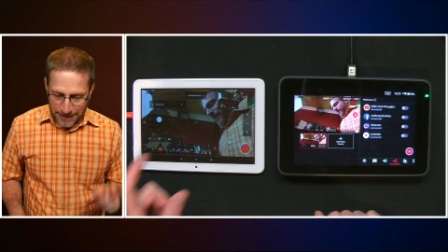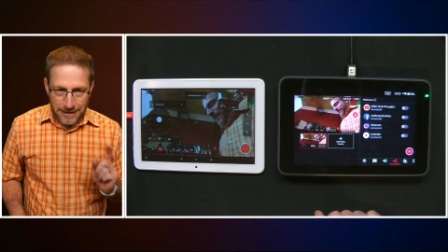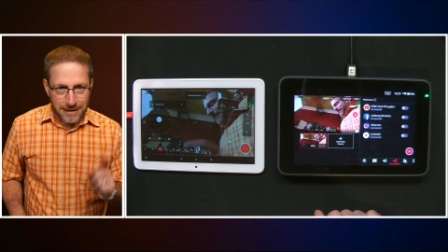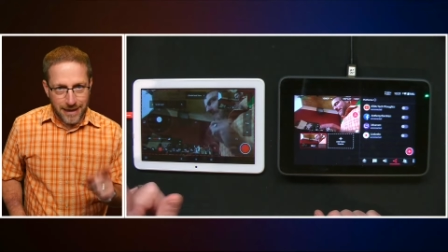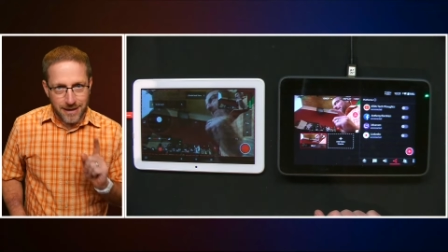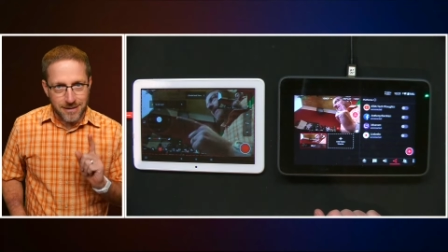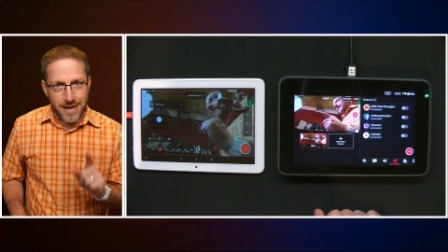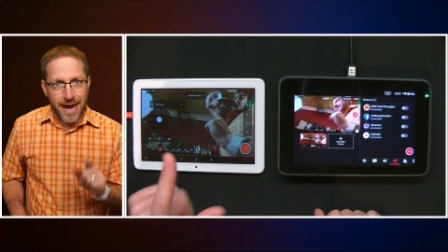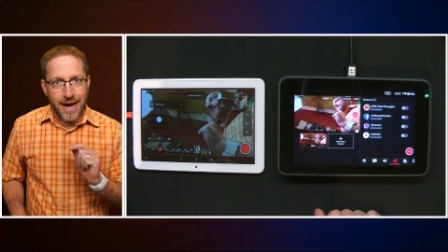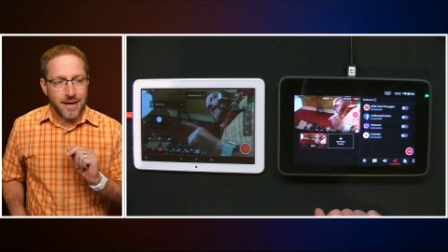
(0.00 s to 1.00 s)
Let us
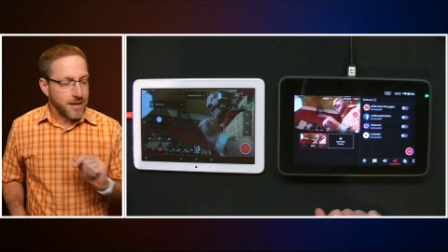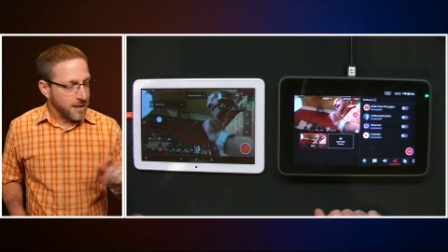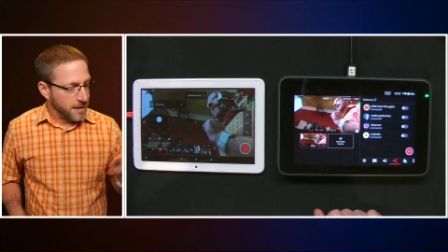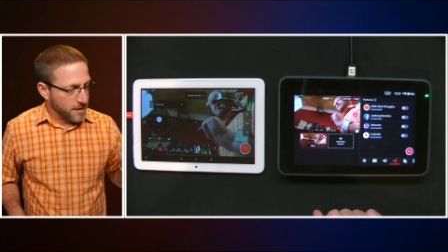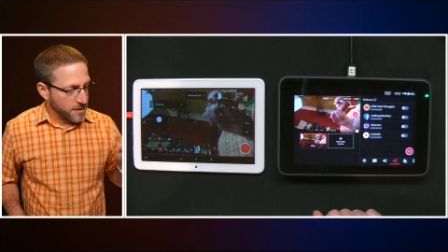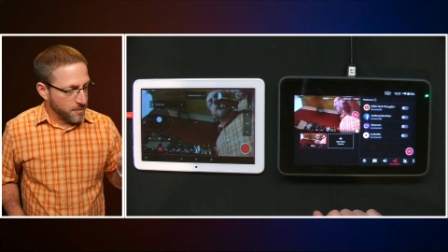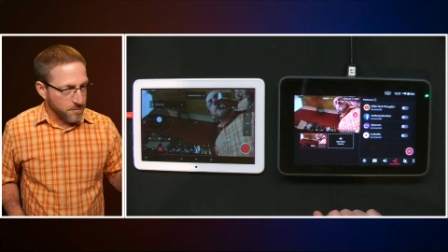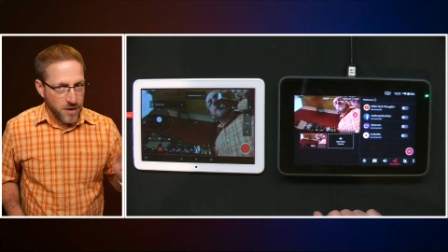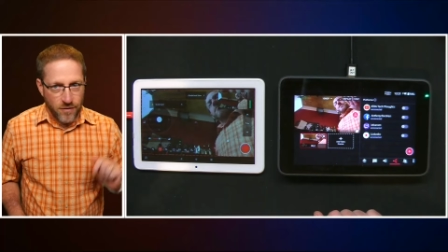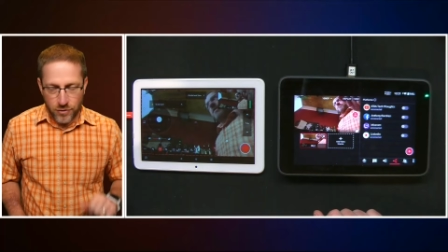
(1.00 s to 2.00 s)
add the
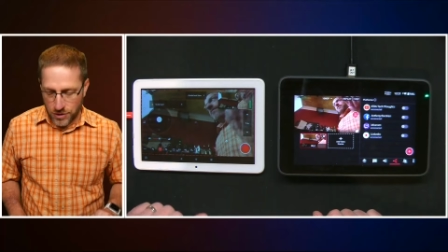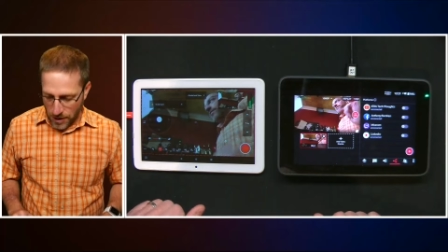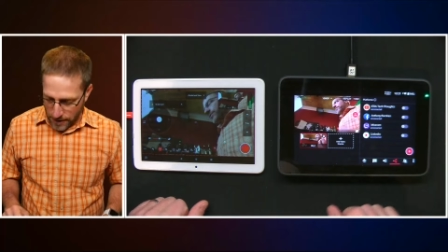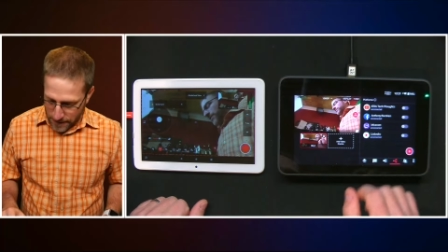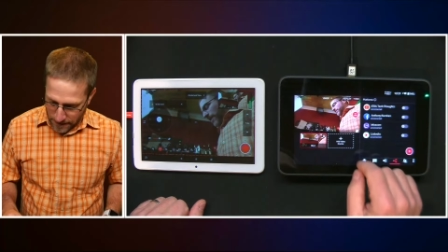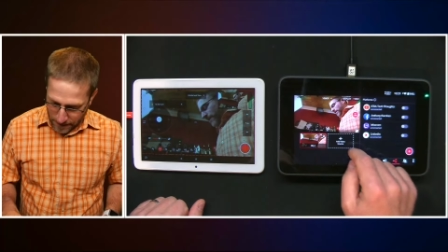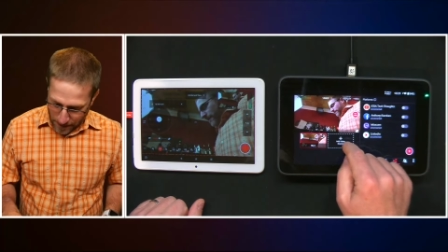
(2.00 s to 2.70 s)
Mevo start.